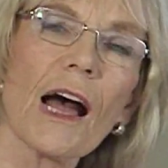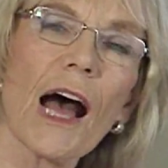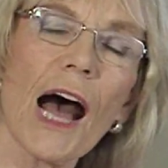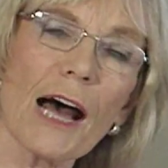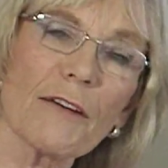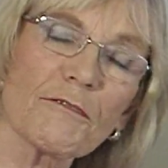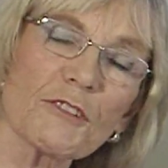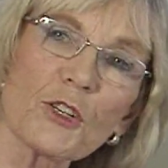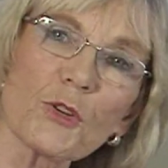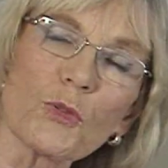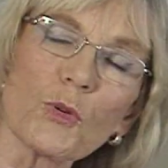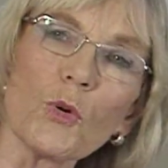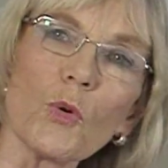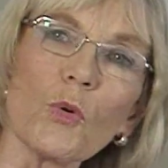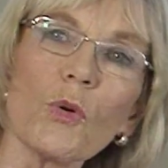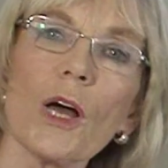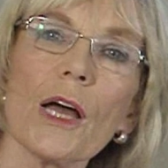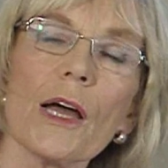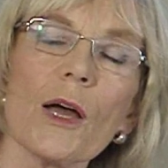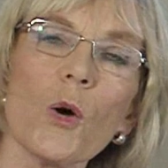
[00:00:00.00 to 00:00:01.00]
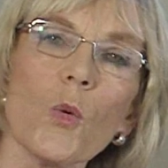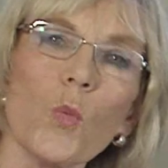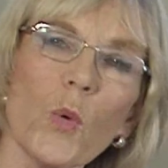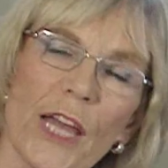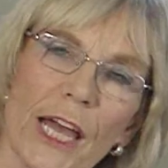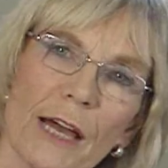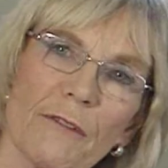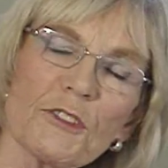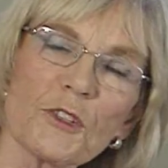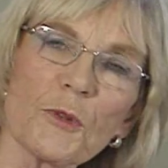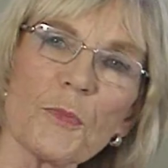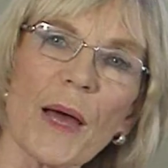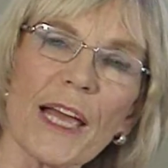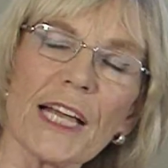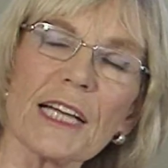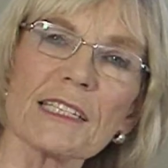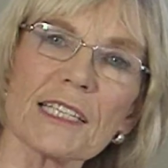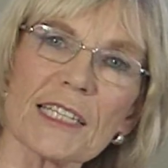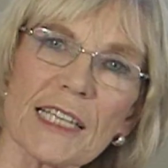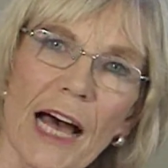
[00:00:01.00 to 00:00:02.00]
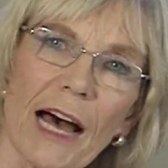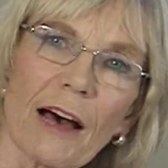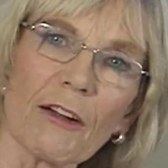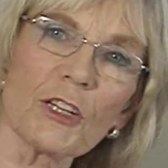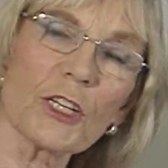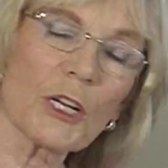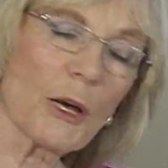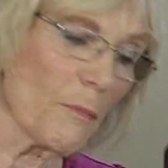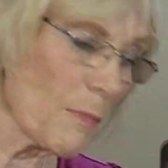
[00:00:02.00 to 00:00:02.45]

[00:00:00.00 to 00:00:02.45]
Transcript: After all, we have to make a sound